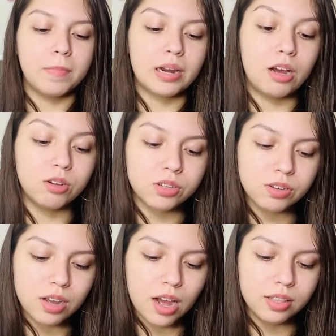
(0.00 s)
I
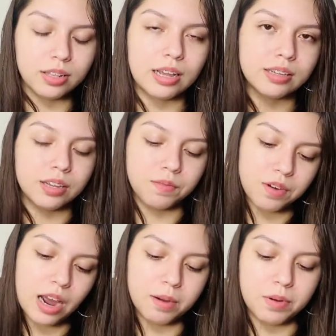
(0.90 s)
also got, the last thing
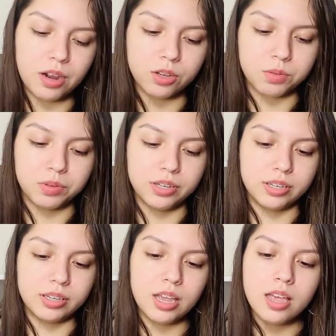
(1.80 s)
for eyebrows
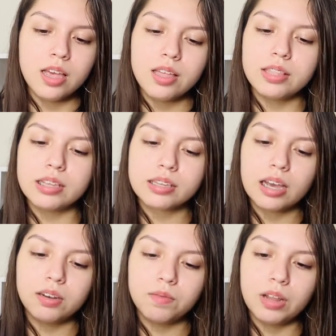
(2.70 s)
was this
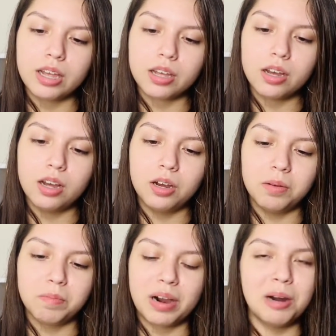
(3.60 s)
kind of like
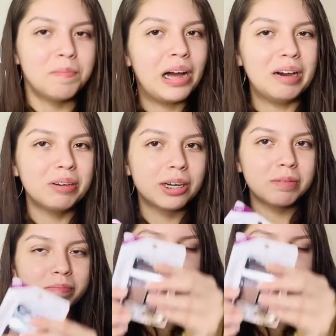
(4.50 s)
brow powder.